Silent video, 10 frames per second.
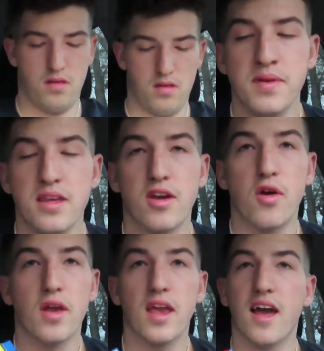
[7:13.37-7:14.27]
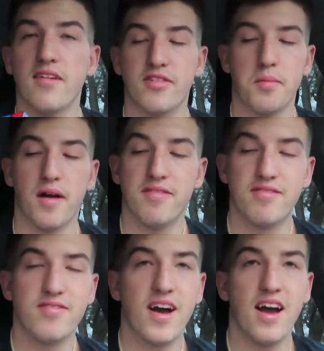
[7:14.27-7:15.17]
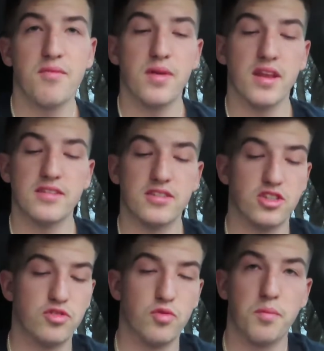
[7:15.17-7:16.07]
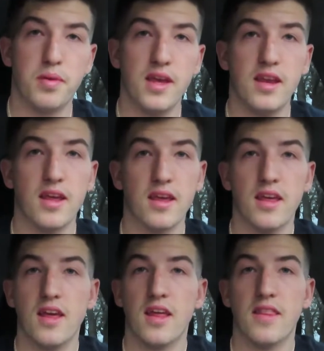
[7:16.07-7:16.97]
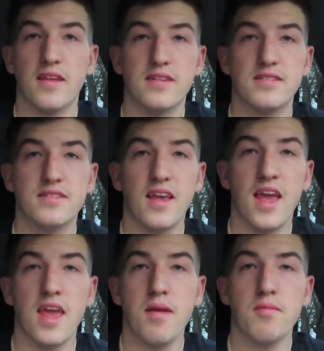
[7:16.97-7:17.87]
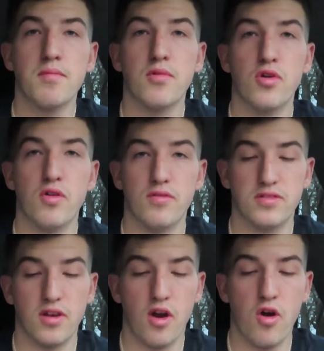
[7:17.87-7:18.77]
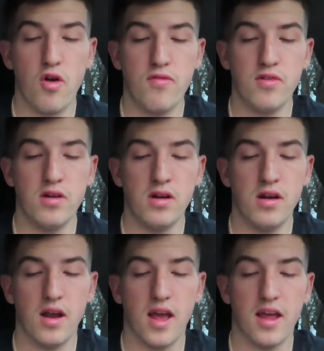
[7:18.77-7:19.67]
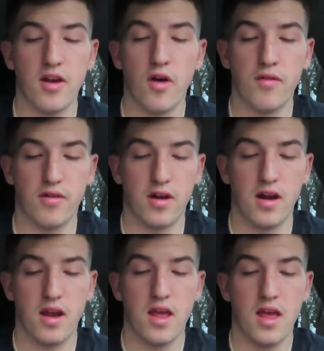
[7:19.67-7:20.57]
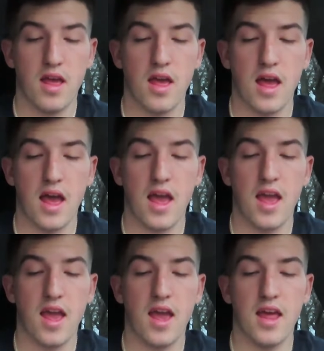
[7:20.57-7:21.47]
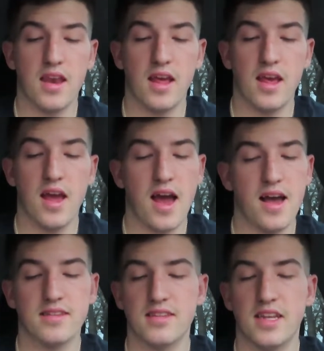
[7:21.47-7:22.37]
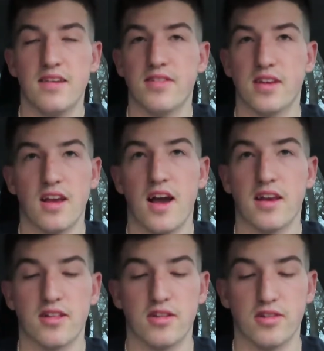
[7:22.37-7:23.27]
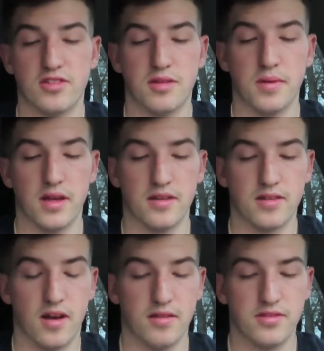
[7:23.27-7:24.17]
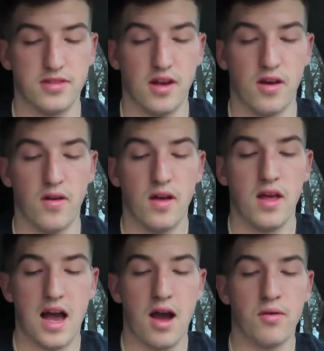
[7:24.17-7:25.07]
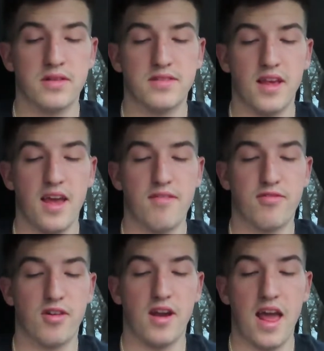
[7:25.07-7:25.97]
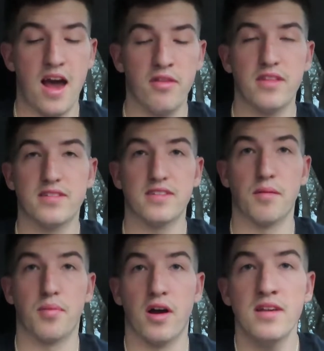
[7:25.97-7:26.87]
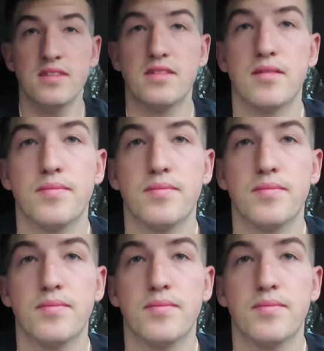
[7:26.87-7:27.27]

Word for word: I've been going at it for about 5 minutes, just repeating the same moves over and over, and it hasn't even gotten close to being solved. So I would say for now this is a bust.